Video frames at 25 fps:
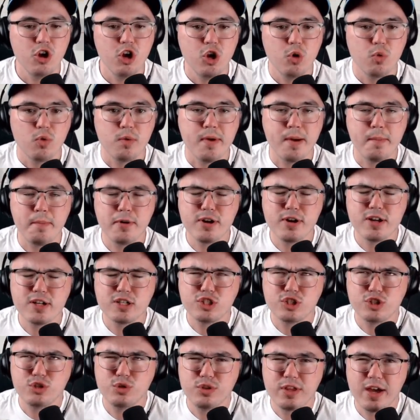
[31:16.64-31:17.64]
Remember in
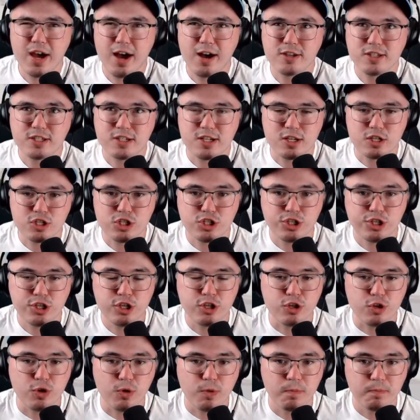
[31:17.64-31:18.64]

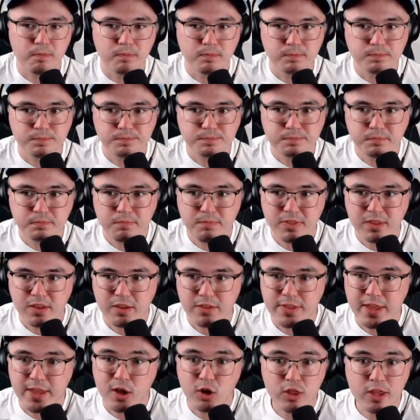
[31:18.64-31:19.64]
2002,
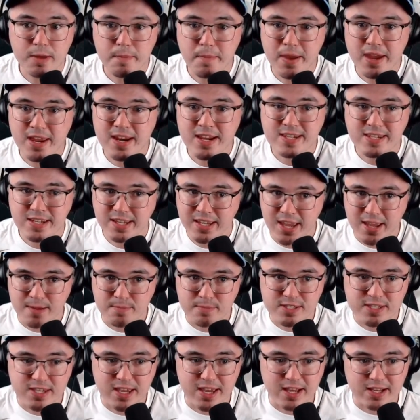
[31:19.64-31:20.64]
they only made it to Game
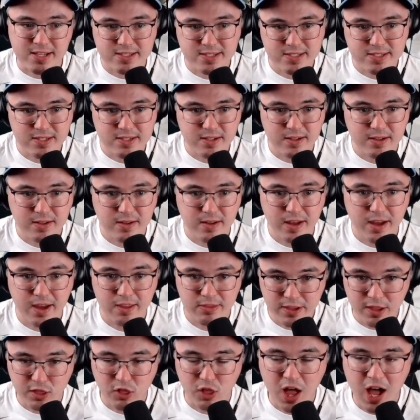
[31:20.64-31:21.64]
6, and
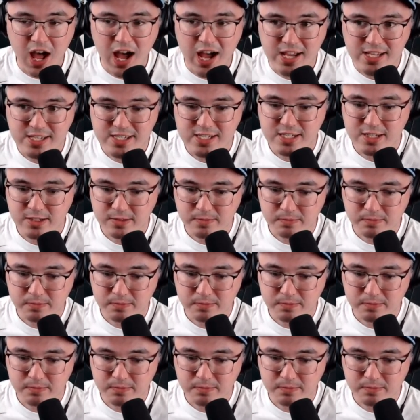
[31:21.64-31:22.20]
they lost.